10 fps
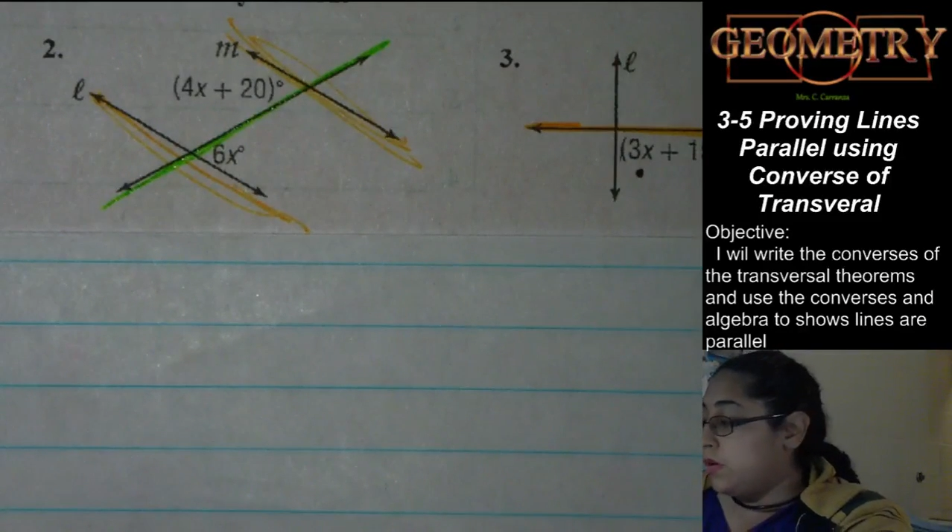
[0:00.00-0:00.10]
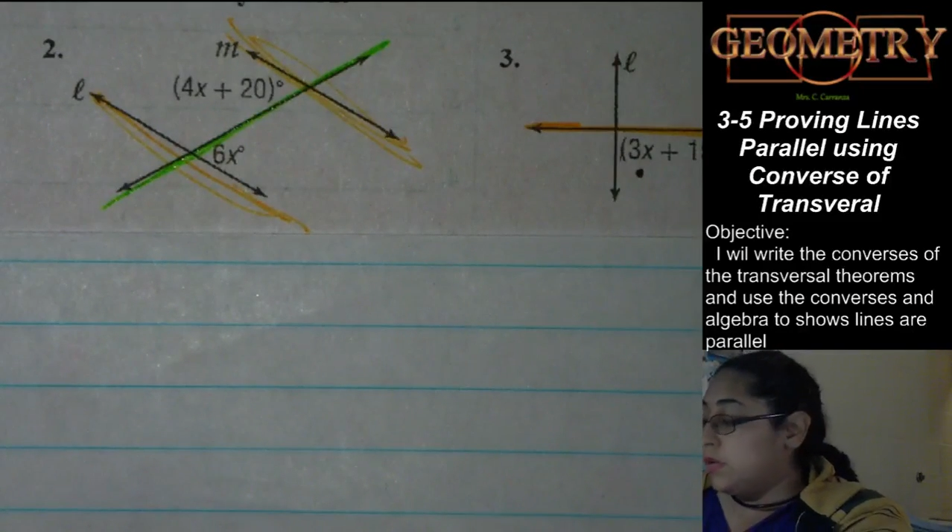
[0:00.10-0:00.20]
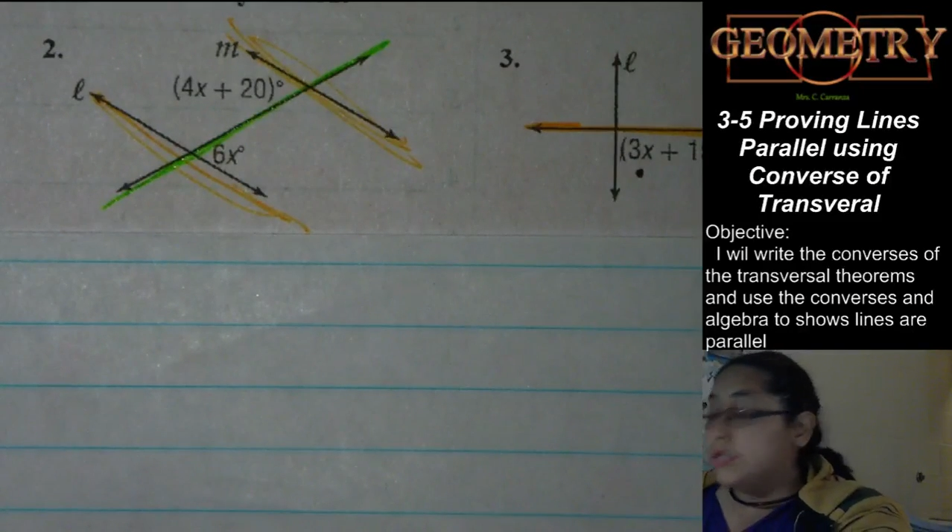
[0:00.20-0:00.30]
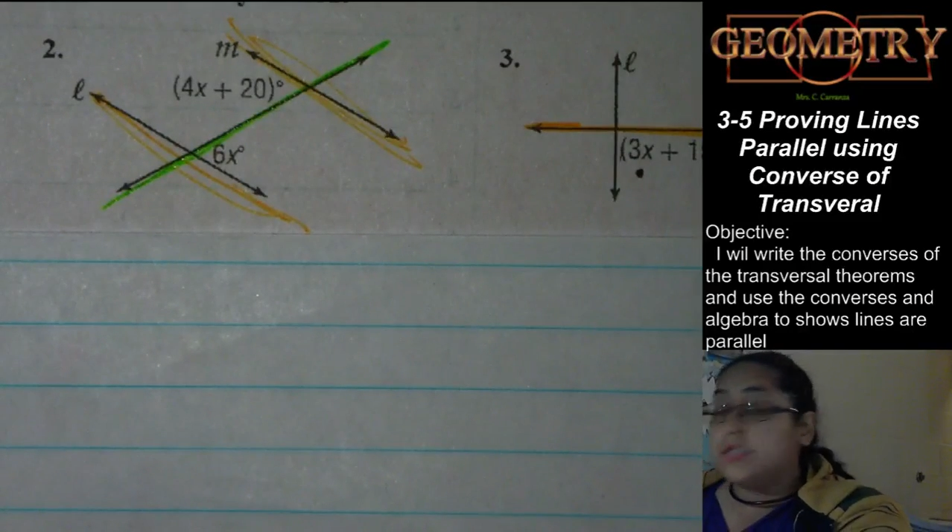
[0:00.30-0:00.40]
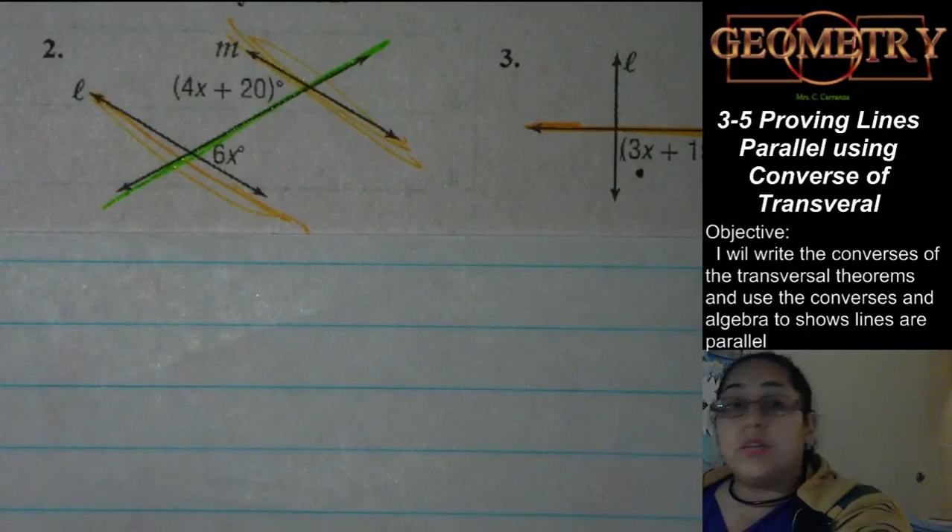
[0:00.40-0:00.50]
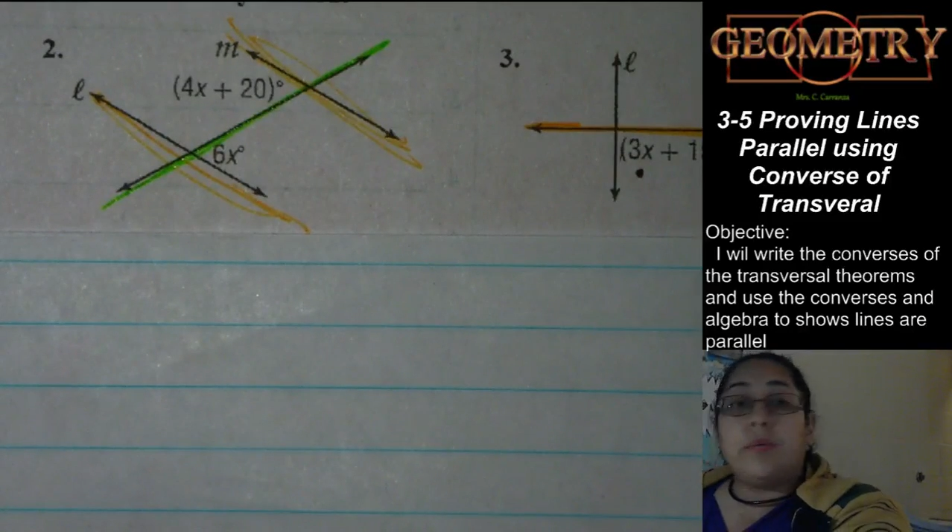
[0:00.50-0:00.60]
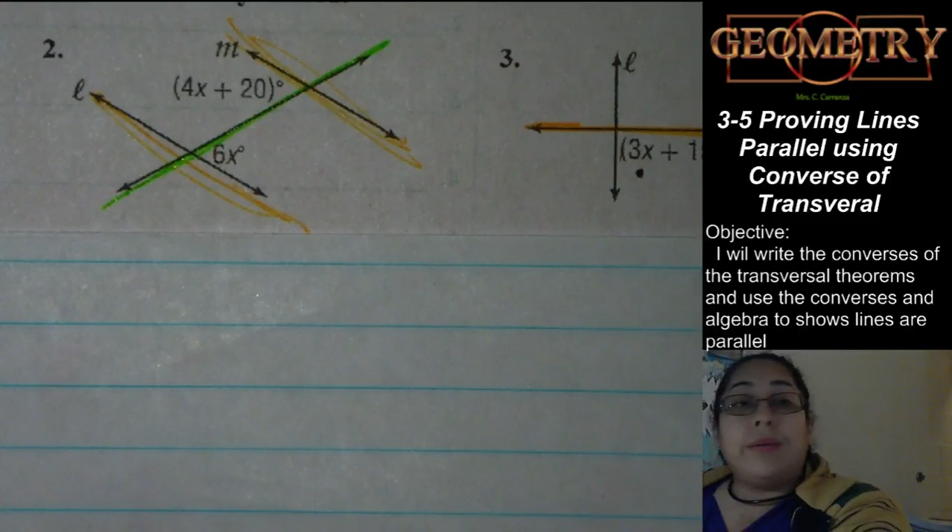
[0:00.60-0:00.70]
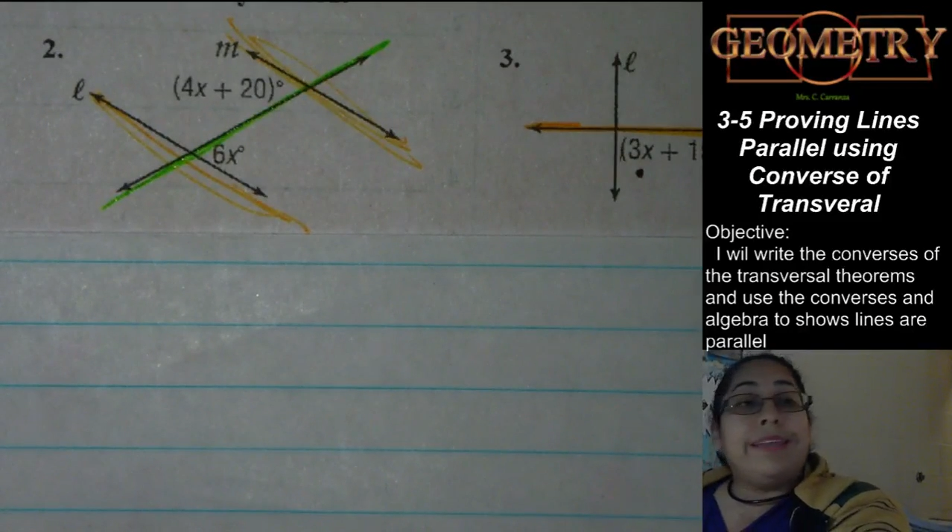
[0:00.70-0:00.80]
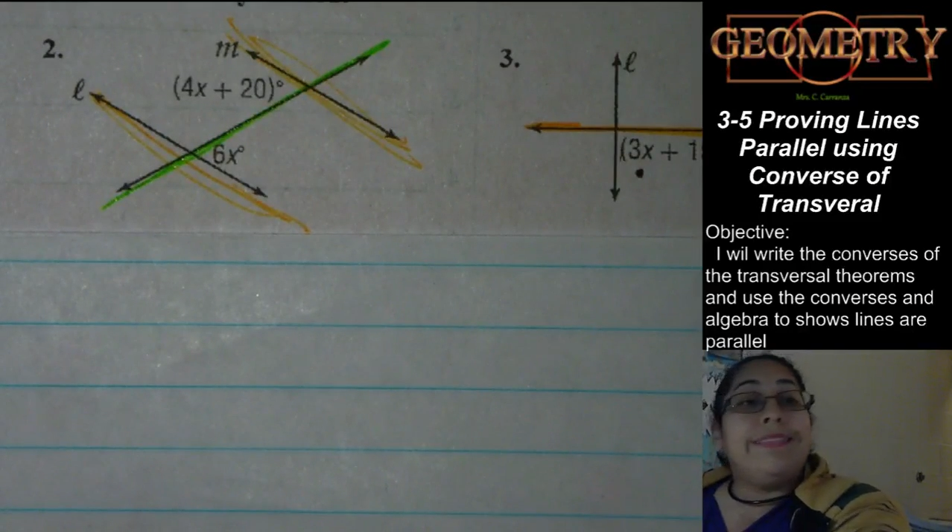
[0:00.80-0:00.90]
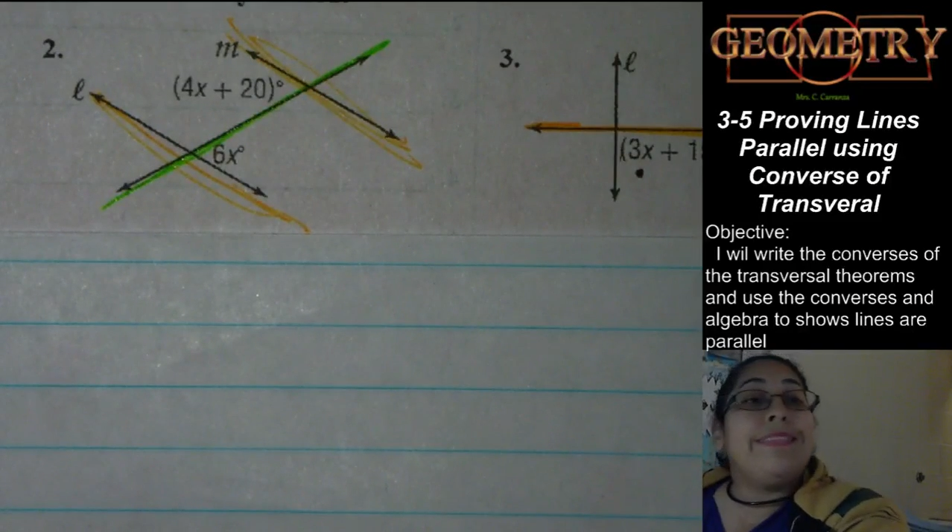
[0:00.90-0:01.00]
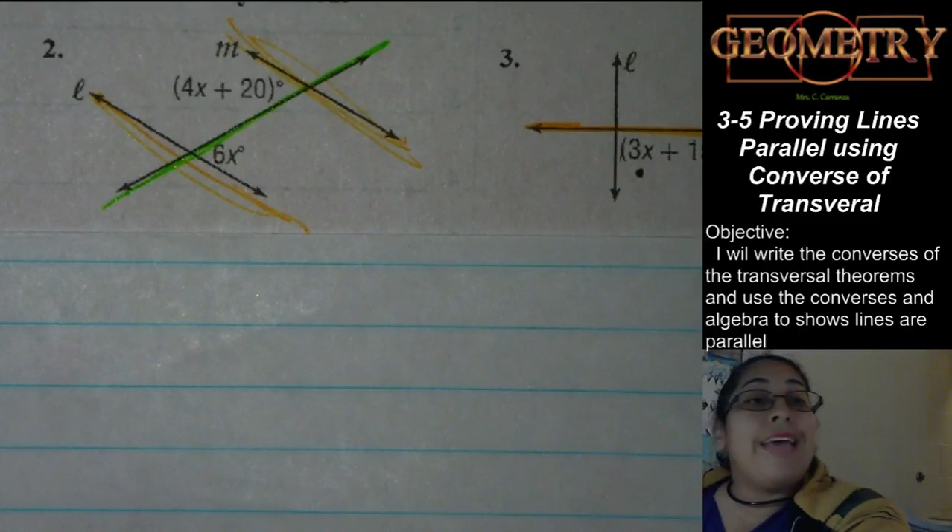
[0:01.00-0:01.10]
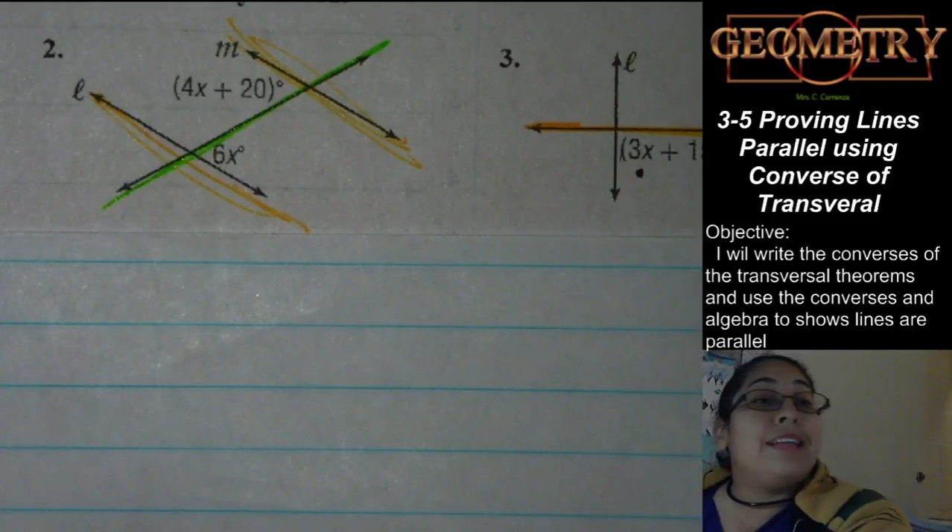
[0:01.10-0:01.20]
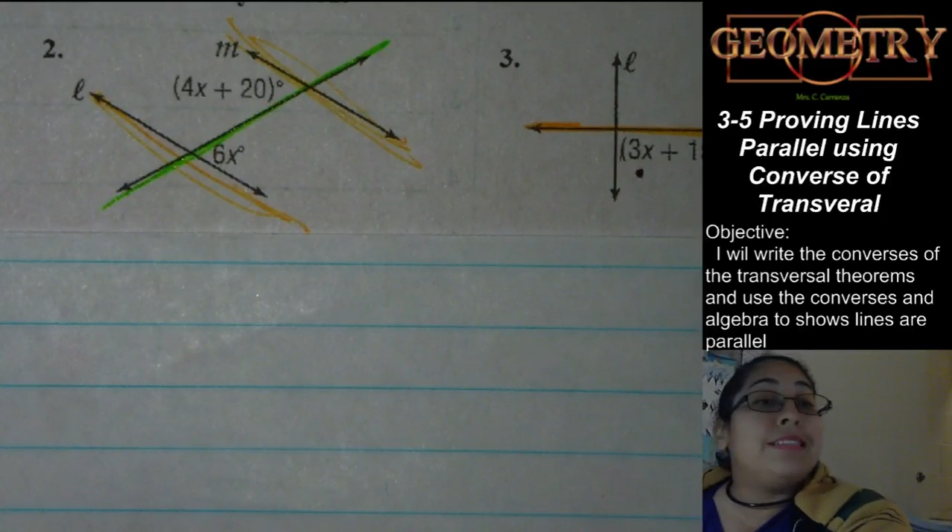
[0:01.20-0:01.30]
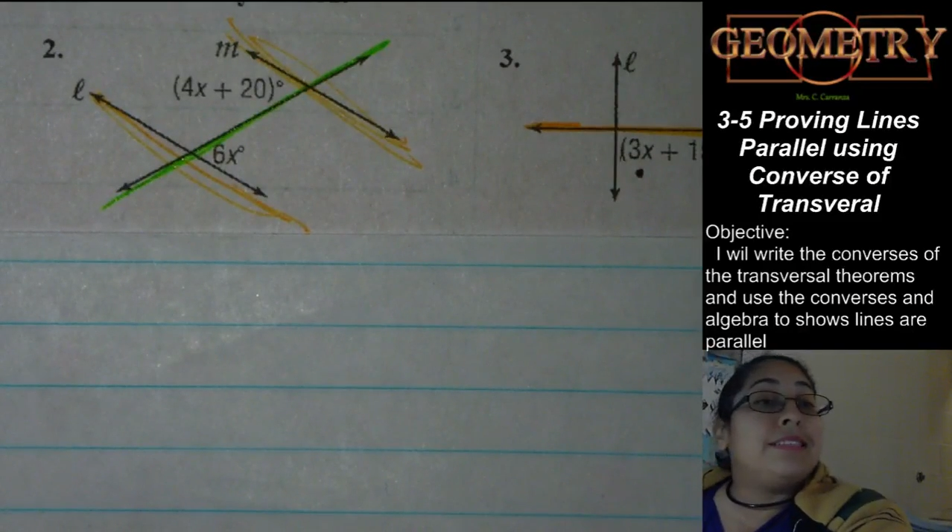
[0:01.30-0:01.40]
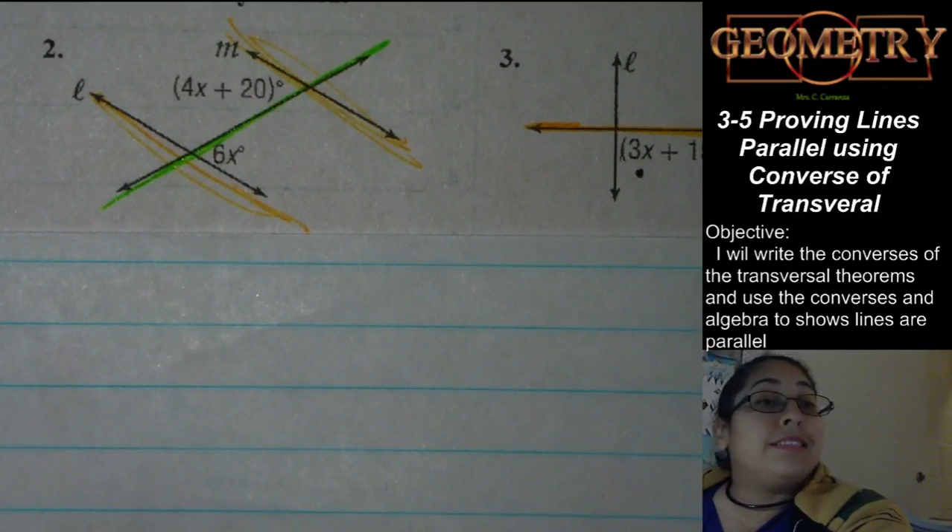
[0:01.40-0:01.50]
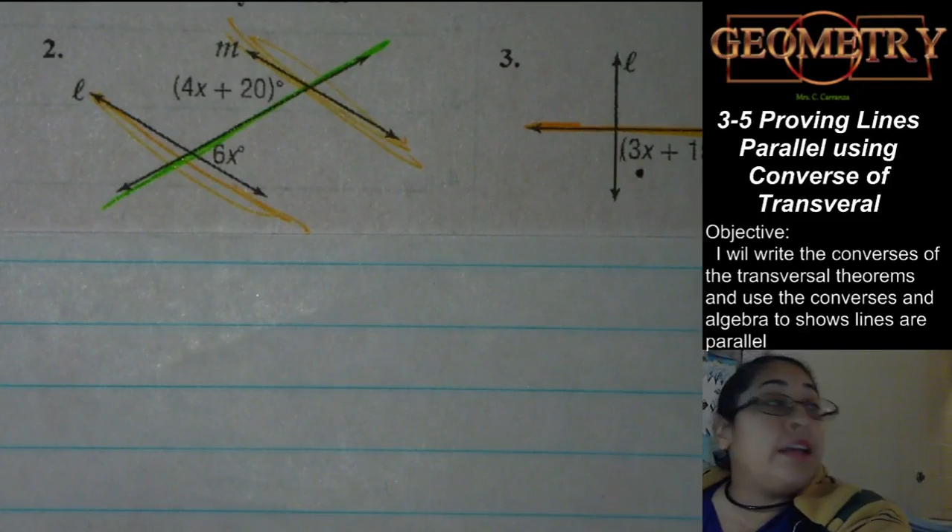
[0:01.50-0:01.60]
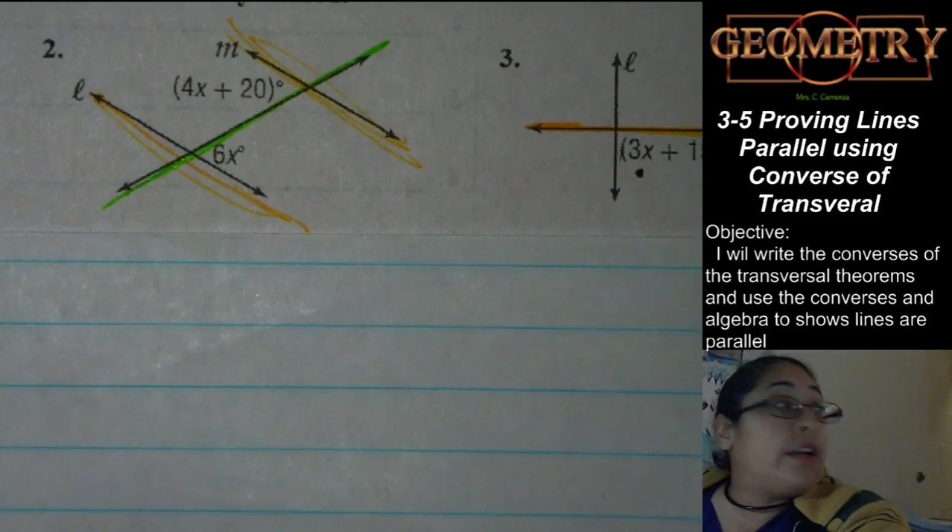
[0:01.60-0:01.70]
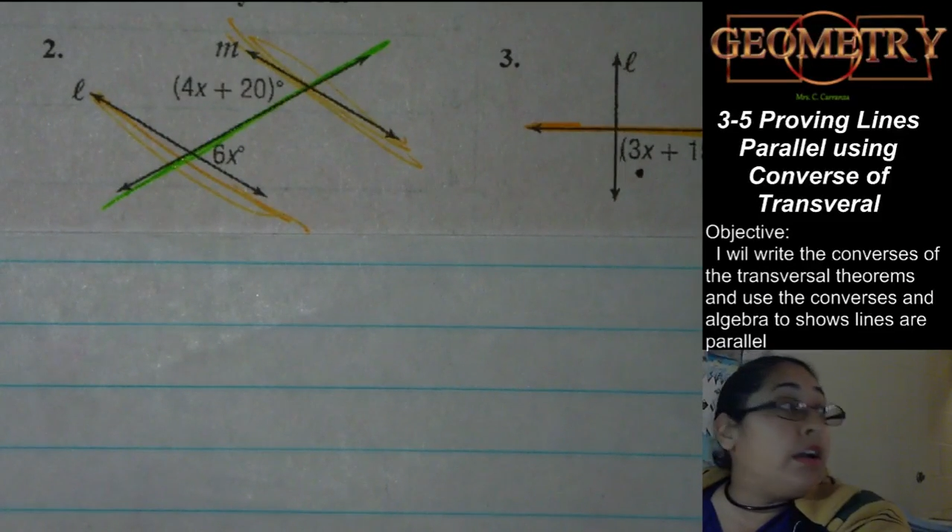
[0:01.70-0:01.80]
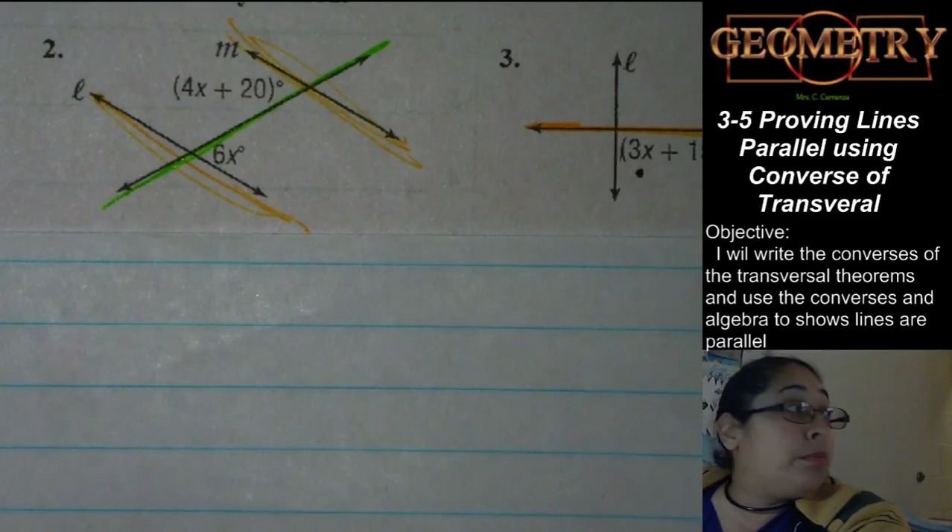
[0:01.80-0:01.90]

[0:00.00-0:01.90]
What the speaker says: So in that setup,